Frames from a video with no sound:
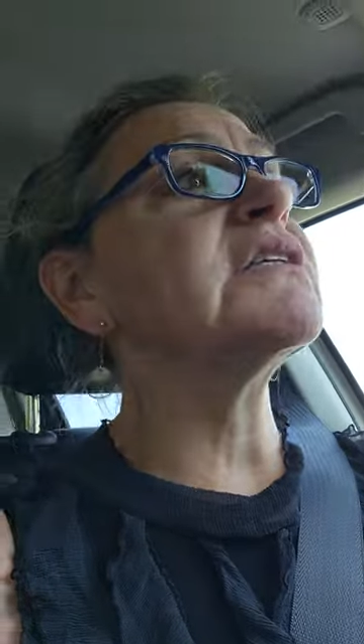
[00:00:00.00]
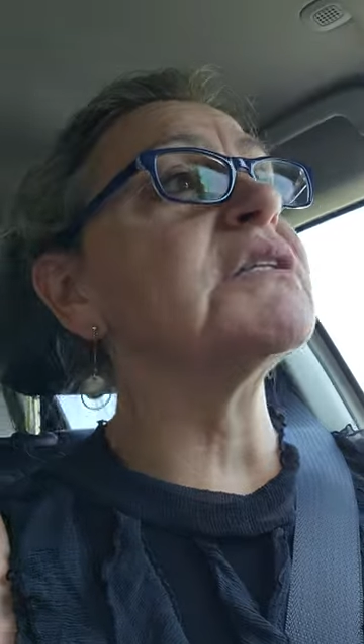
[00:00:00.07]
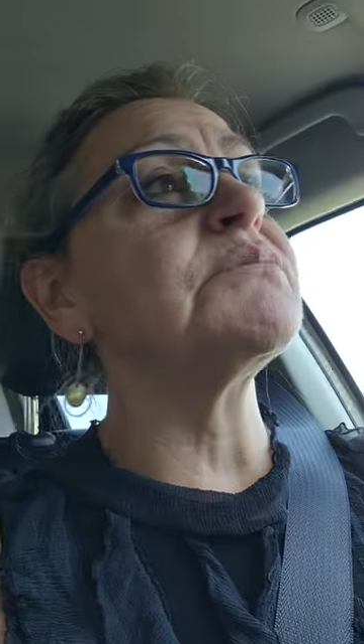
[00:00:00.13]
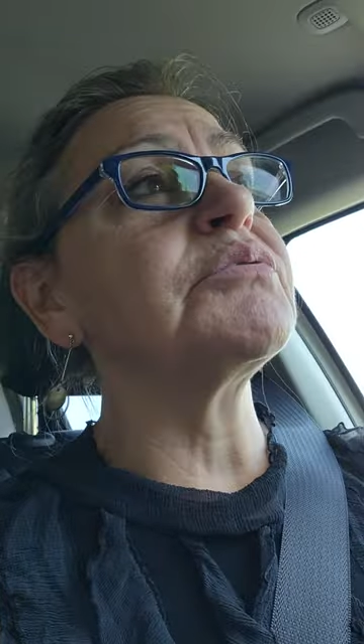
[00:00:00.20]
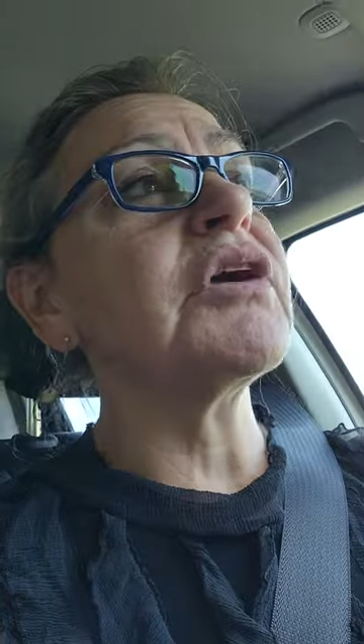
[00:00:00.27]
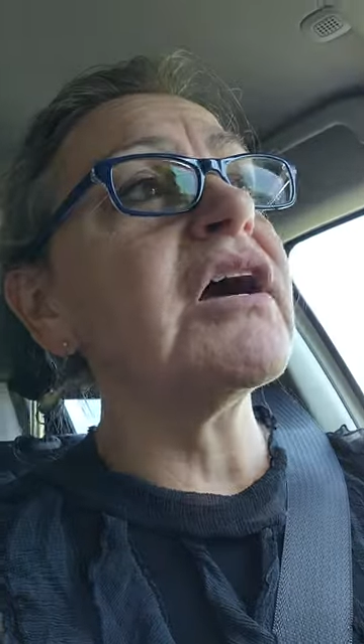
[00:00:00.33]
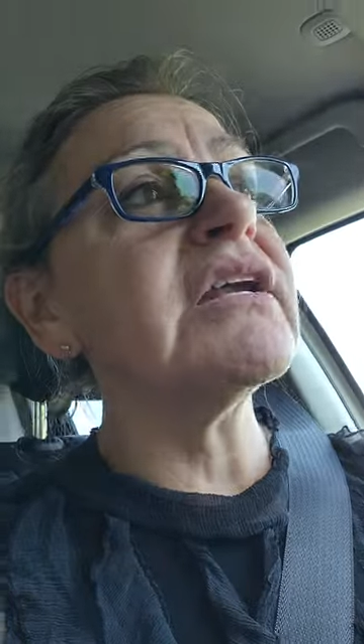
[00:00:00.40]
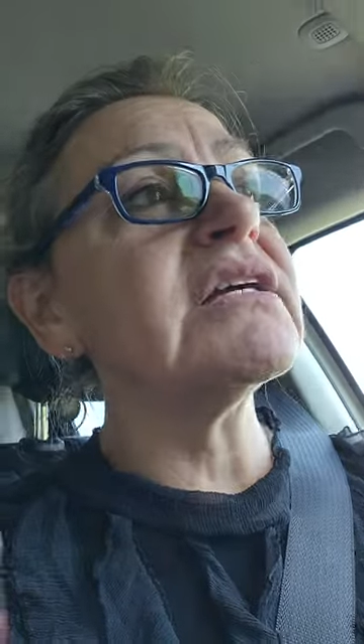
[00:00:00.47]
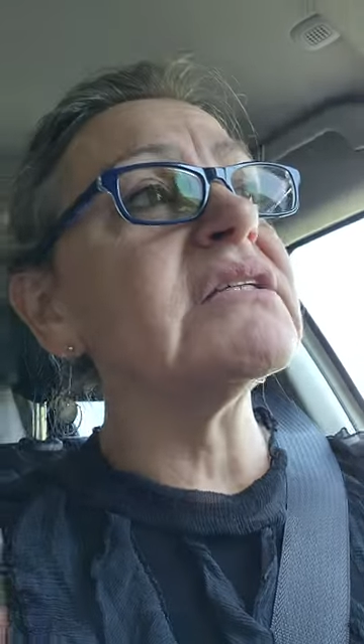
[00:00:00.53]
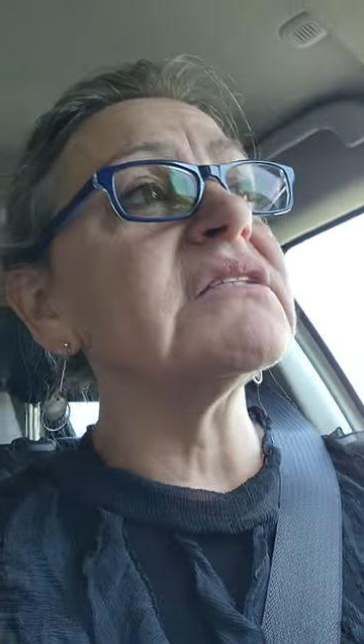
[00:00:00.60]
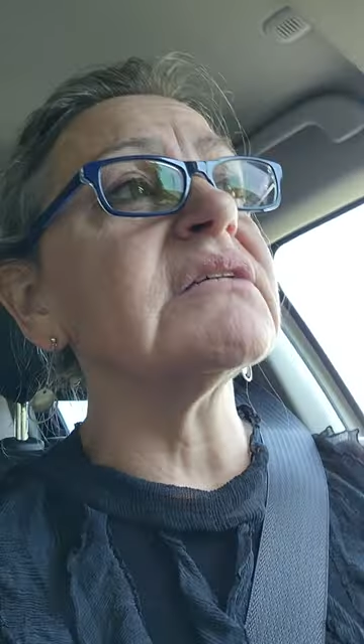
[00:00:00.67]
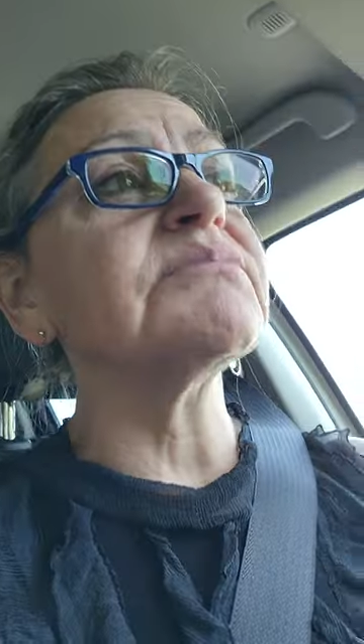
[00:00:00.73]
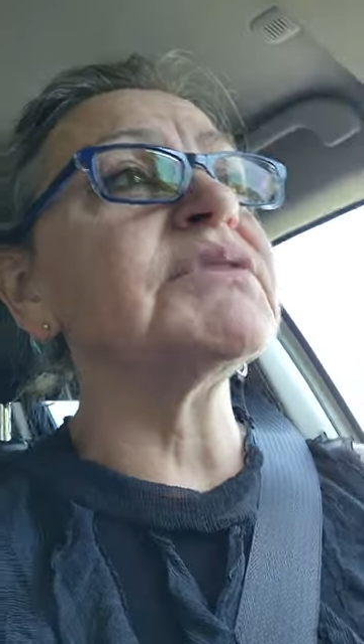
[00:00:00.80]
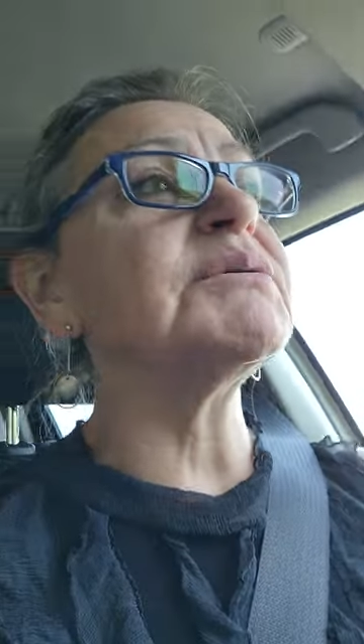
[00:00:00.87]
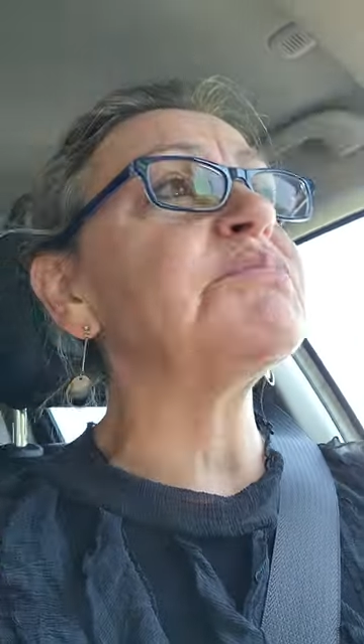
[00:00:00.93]
of the product
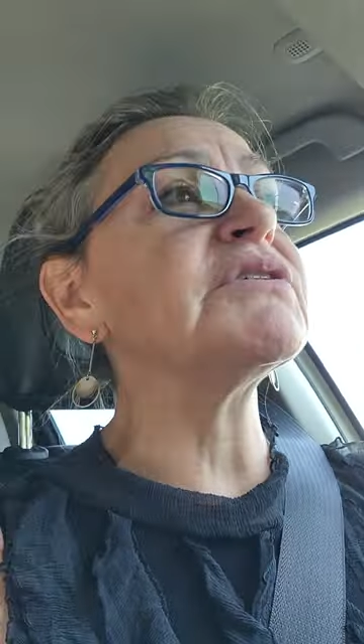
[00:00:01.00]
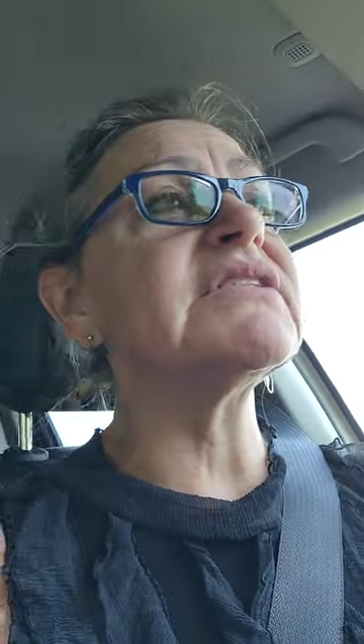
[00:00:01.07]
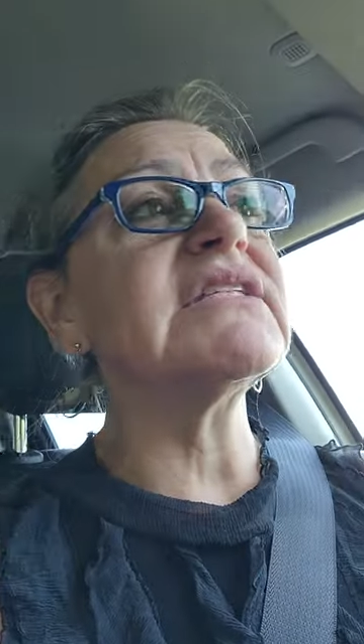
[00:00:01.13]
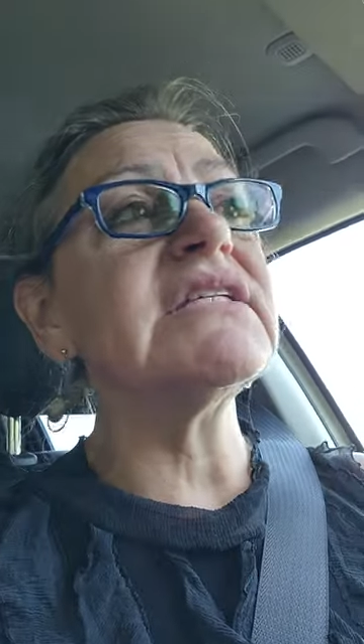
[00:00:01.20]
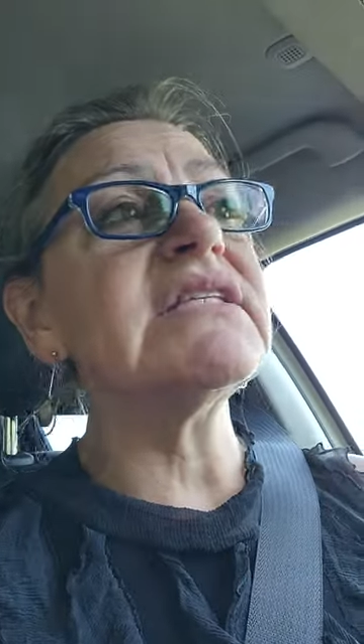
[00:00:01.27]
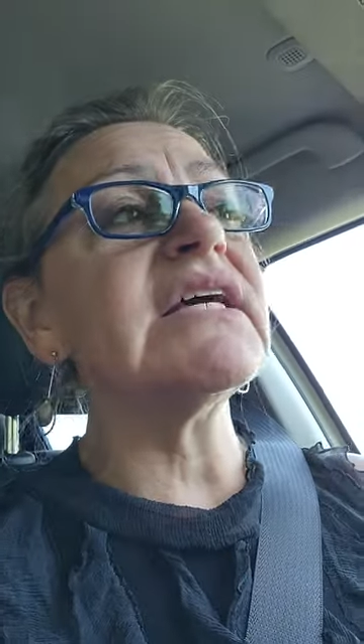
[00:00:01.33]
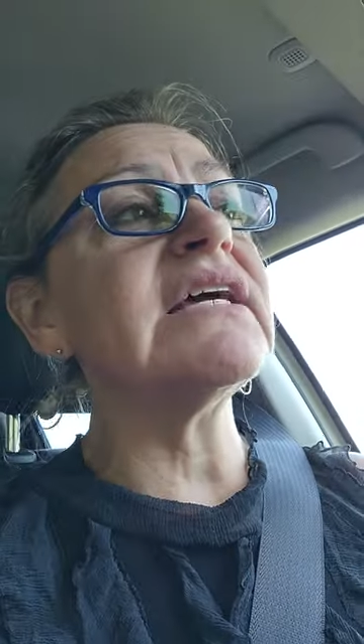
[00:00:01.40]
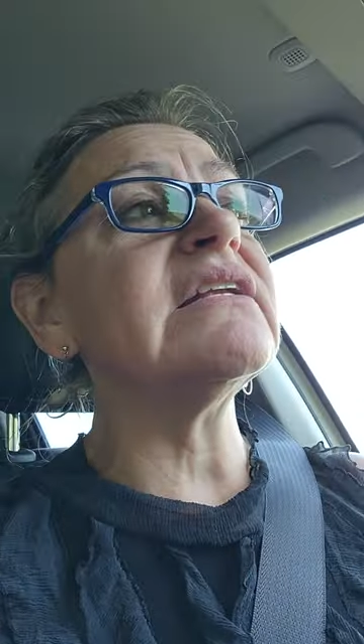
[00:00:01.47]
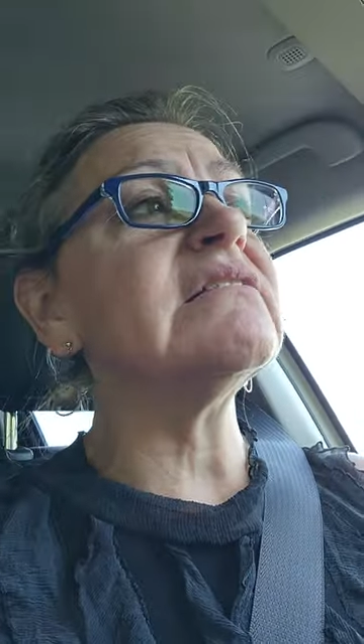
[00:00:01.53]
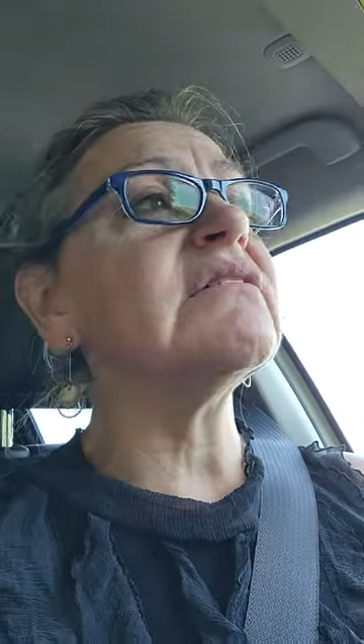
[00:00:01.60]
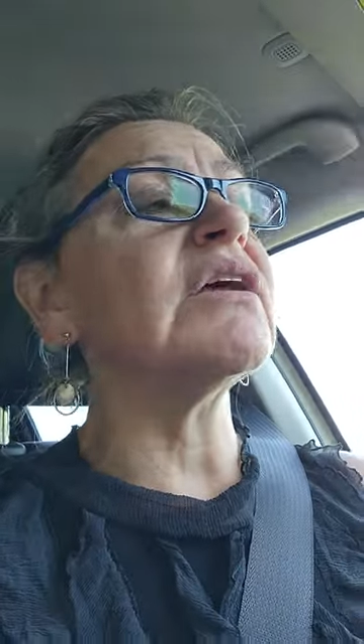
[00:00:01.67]
and people see that